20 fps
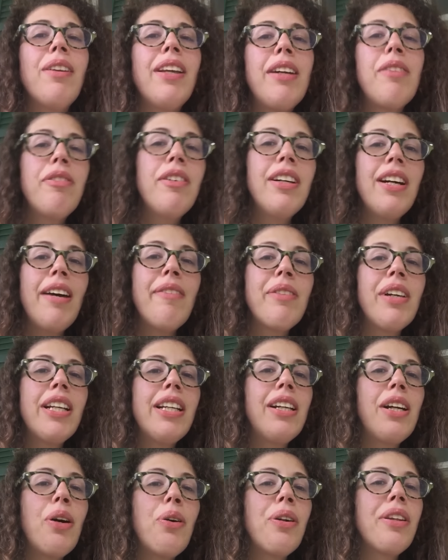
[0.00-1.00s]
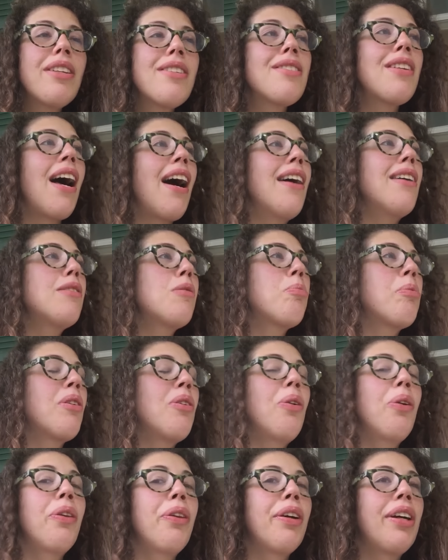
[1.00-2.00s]
Like, but I'm gonna go to this
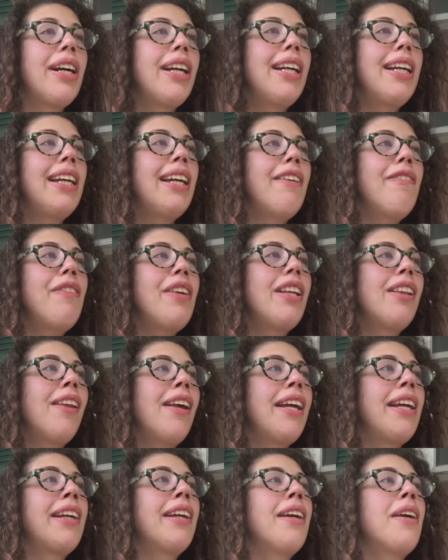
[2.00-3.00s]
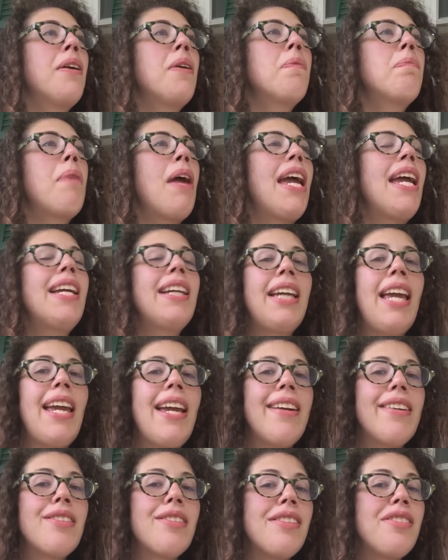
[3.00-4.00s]
hospital. They're gonna give me like
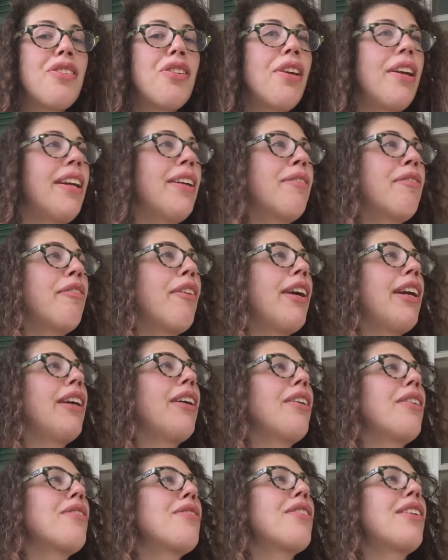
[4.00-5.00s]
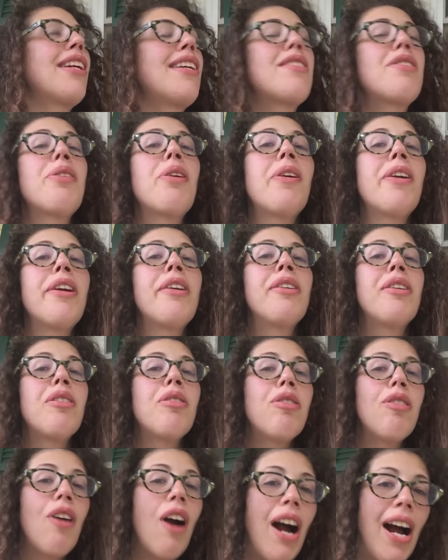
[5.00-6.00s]
pancakes and chicken fingers and I started
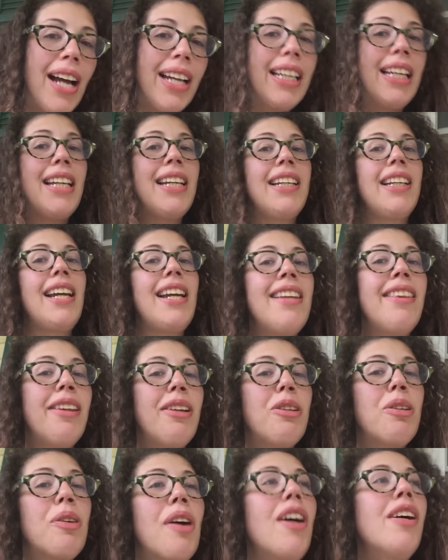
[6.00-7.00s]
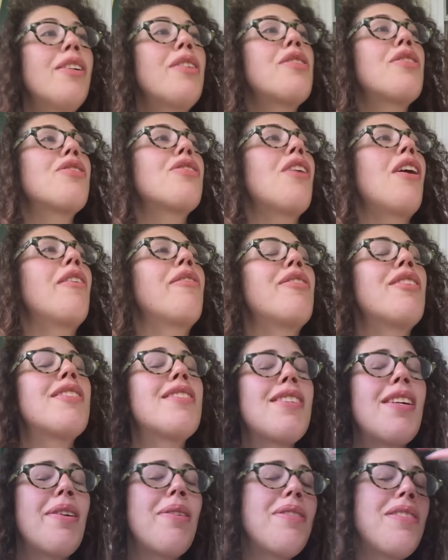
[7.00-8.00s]
crying in the neurologist's
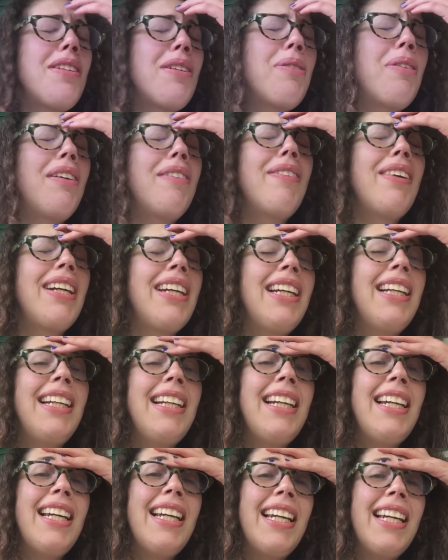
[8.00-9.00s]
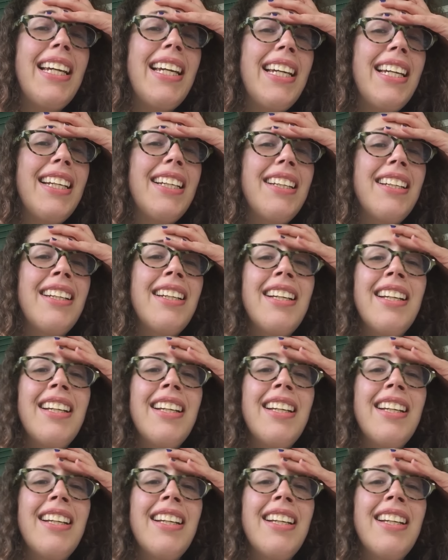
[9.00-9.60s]
office. I was like, what am I going to eat?